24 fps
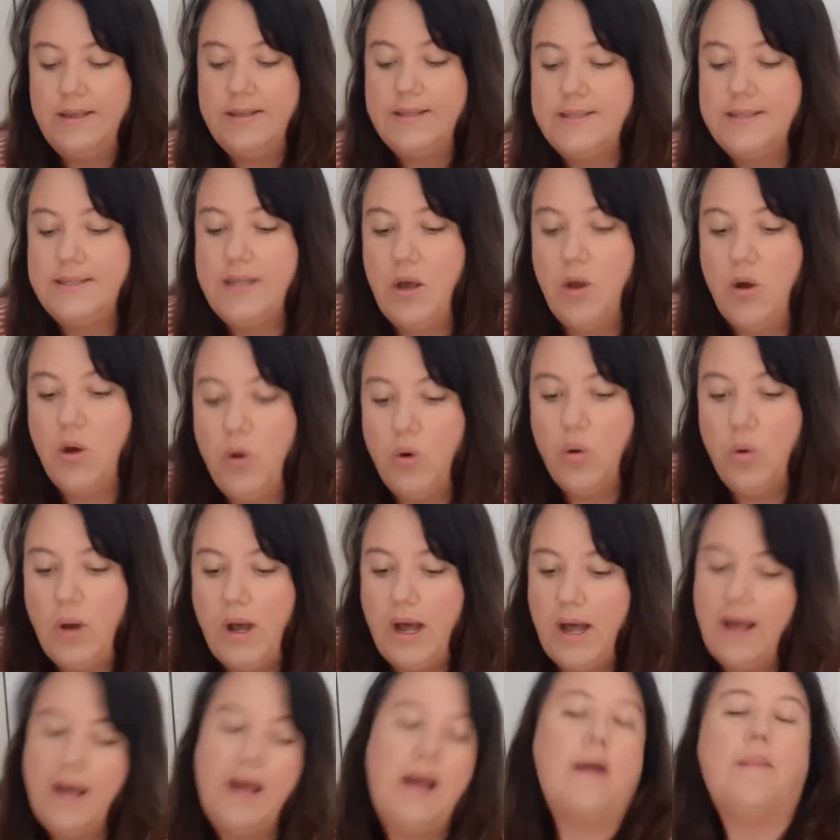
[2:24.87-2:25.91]
So
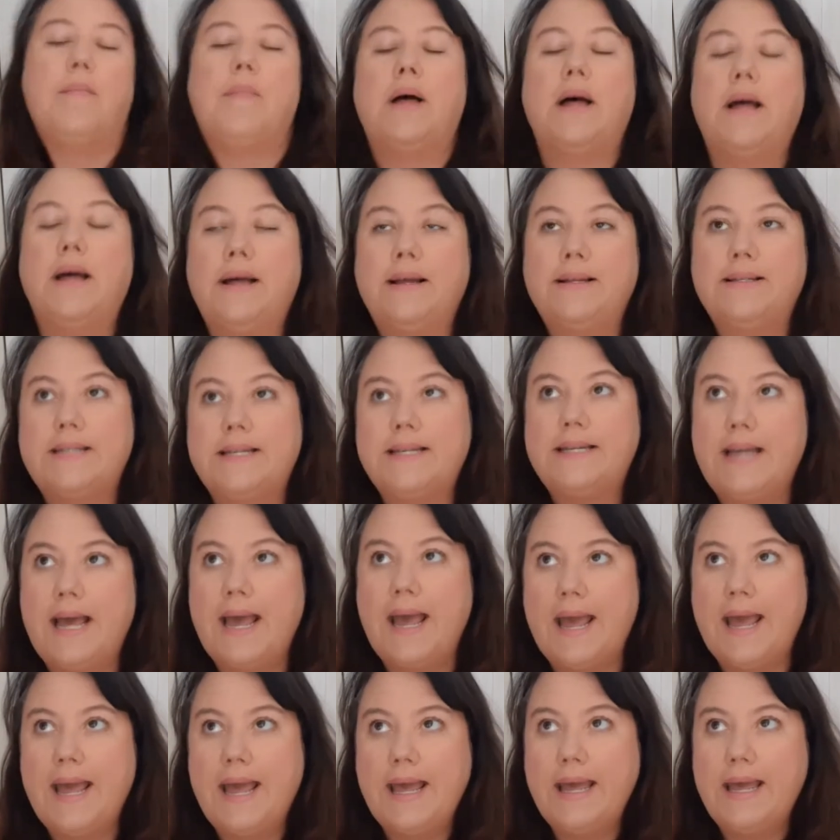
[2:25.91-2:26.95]

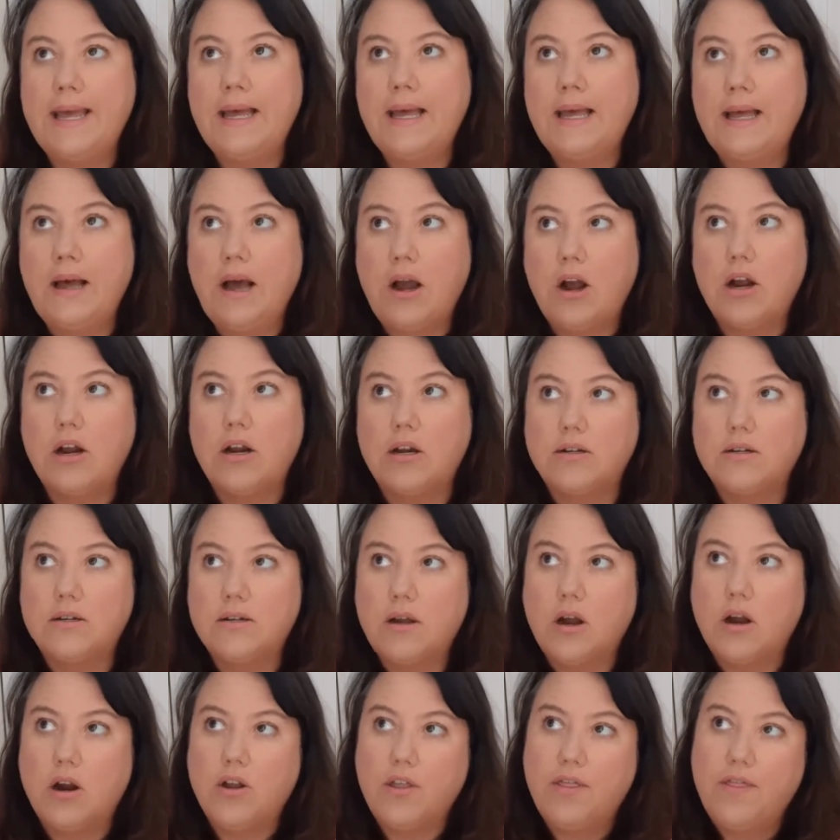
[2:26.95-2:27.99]
today
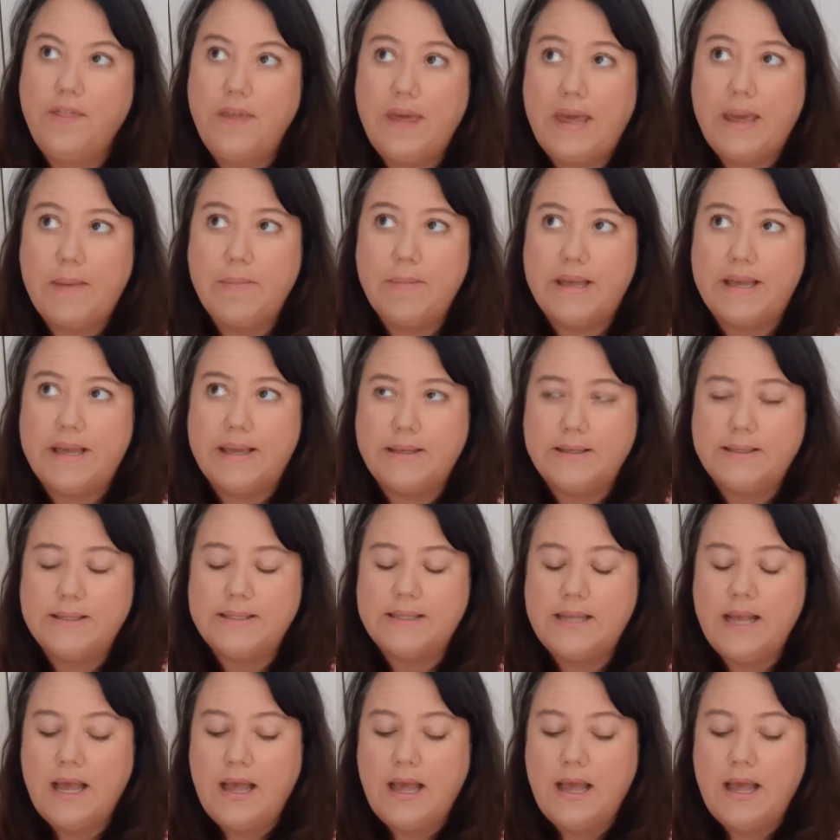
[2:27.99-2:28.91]
our theme is